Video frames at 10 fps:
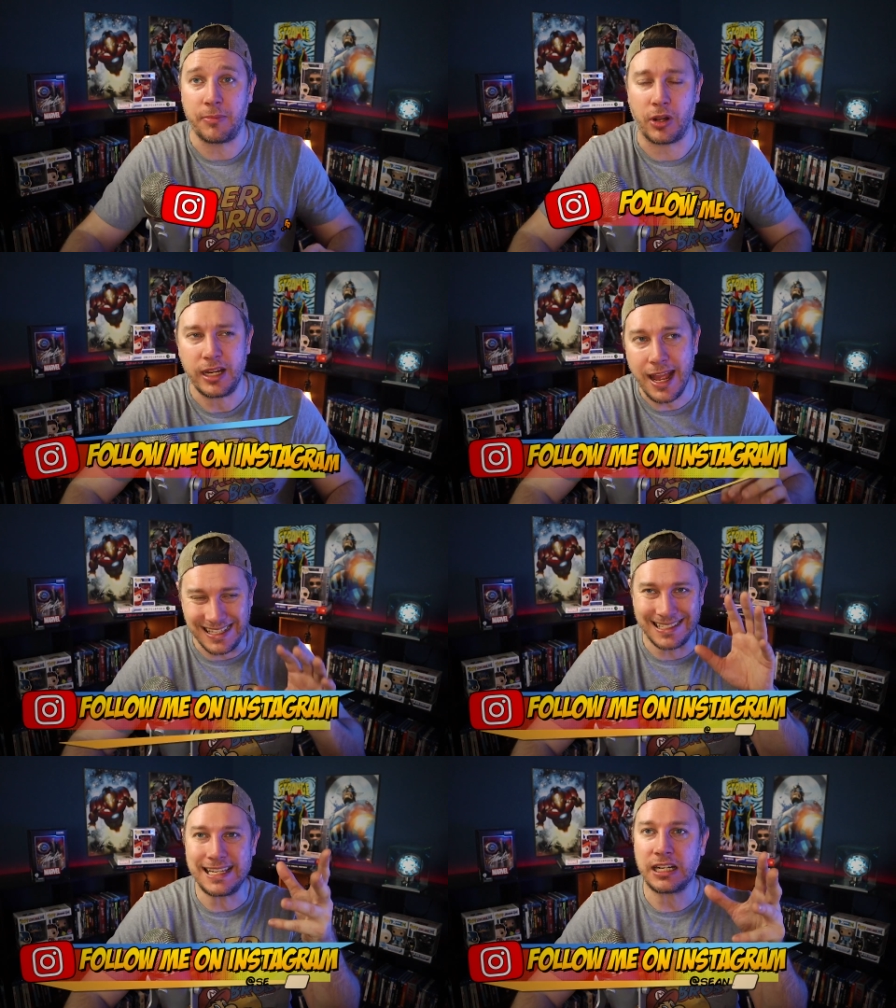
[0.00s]
And they're like, yeah,
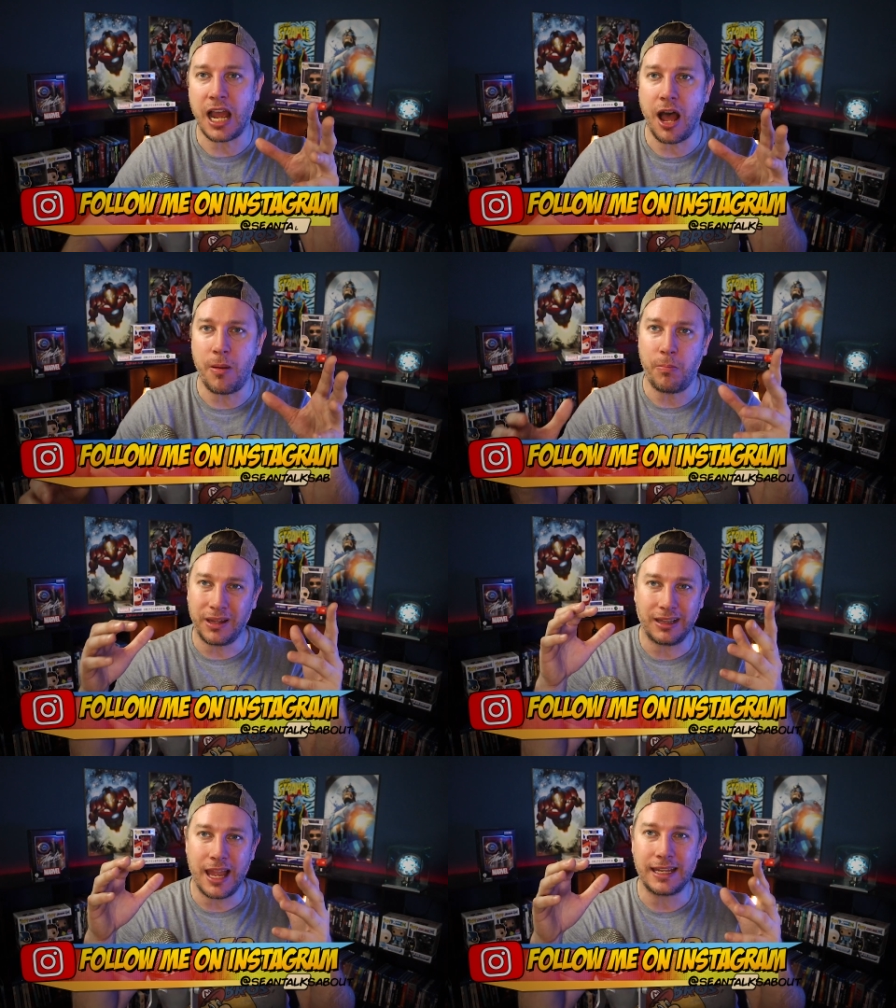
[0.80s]
it's a sitcom,
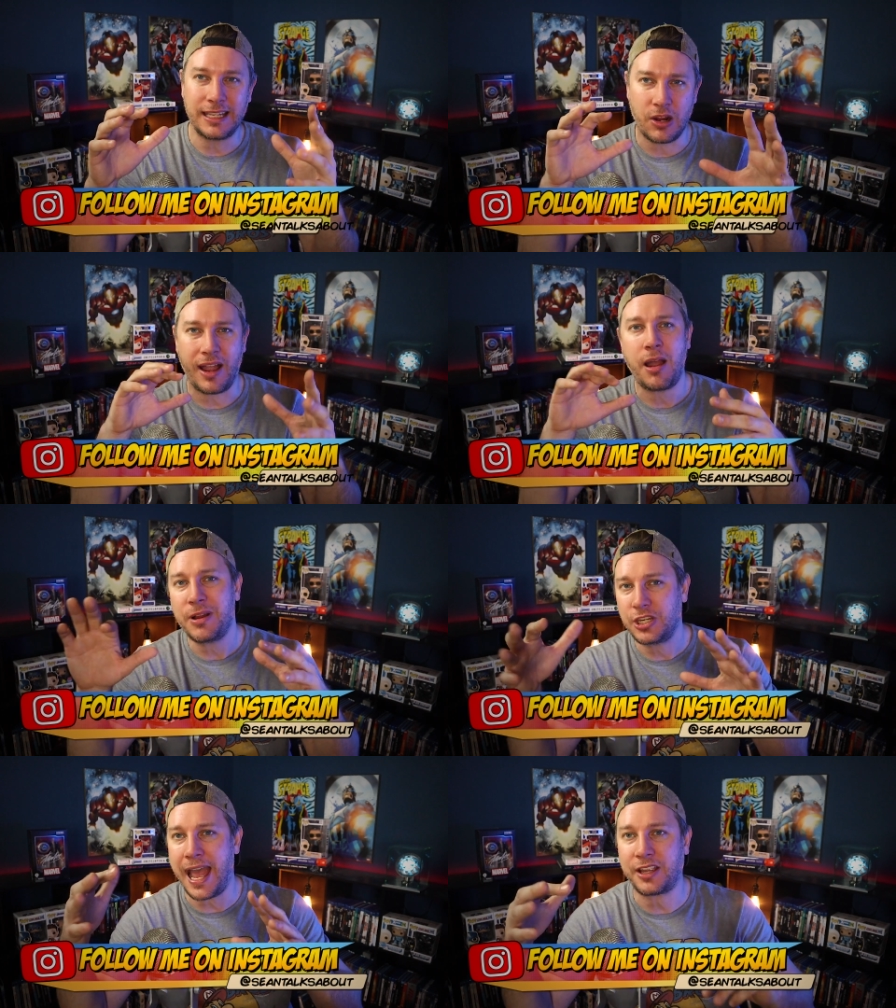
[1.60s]
but like, you know, how
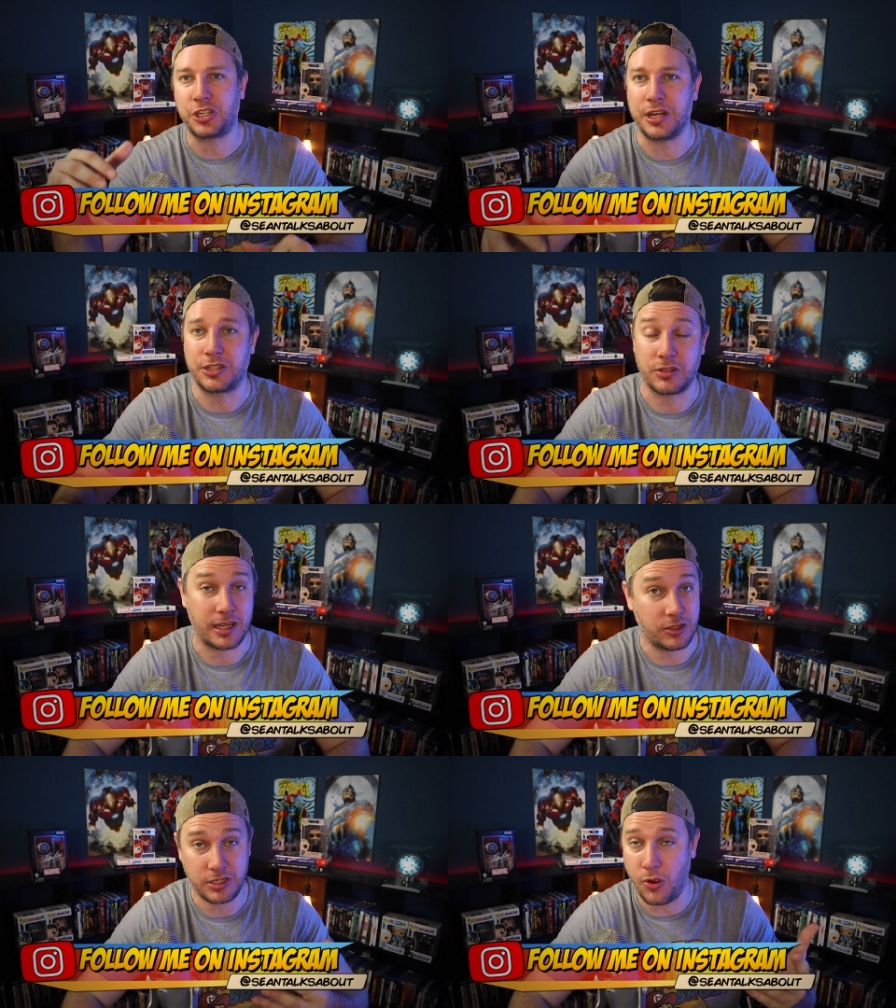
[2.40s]
much action is there? It's
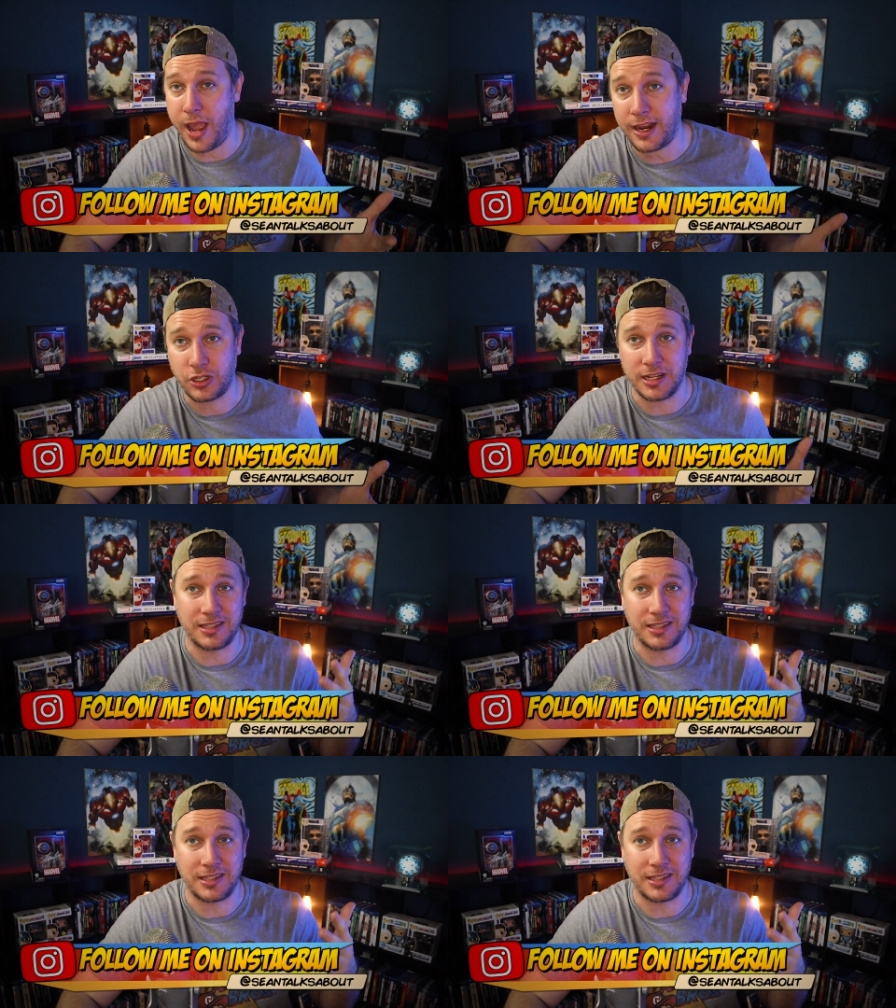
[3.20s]
like, there's no action.